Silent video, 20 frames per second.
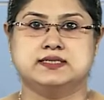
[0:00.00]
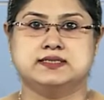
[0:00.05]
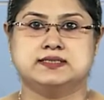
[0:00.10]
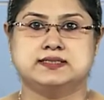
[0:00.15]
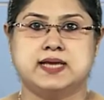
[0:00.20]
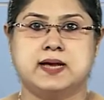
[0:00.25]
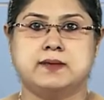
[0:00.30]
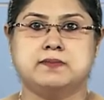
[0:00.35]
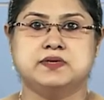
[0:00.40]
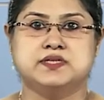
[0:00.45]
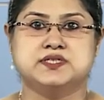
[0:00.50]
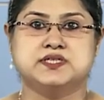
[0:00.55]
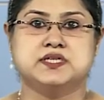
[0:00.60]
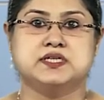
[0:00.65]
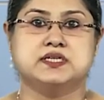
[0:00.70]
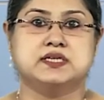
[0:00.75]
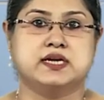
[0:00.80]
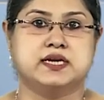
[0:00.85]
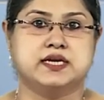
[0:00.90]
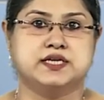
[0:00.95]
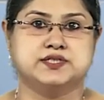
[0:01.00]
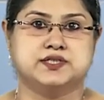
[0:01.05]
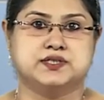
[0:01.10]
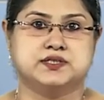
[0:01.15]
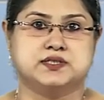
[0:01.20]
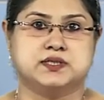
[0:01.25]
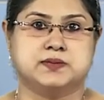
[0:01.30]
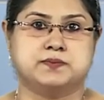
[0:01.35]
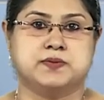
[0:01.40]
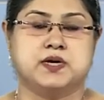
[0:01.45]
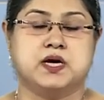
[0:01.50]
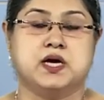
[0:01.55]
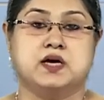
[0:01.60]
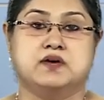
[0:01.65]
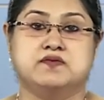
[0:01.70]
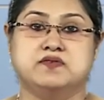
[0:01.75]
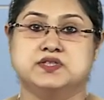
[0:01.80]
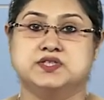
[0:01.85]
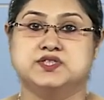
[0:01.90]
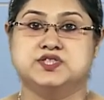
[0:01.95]
establishing relationship
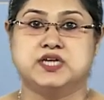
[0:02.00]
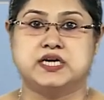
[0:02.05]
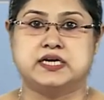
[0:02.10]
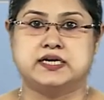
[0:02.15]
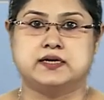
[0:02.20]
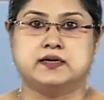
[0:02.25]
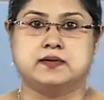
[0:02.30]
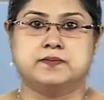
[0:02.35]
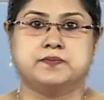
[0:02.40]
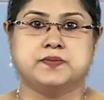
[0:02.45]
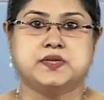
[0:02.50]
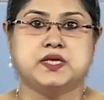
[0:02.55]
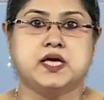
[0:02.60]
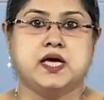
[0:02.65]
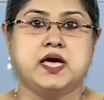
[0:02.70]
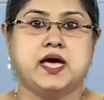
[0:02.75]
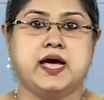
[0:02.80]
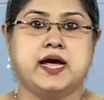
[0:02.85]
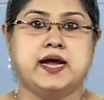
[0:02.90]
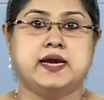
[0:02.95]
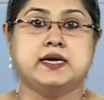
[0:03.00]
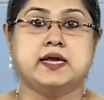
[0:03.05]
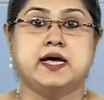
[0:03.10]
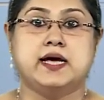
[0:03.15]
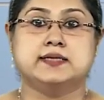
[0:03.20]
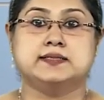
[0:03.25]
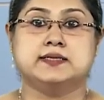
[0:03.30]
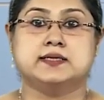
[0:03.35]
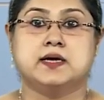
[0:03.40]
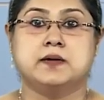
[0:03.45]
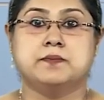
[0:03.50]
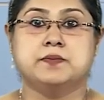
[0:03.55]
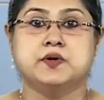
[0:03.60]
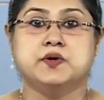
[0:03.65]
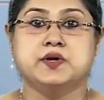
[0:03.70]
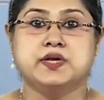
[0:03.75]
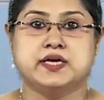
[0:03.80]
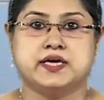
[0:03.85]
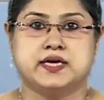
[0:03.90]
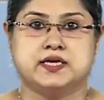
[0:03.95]
with children and as a
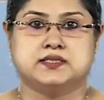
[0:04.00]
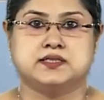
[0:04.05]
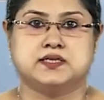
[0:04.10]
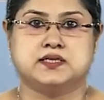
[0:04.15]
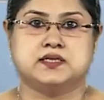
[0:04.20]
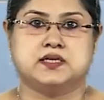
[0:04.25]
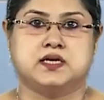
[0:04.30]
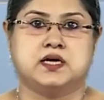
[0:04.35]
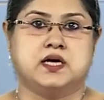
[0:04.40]
communicator.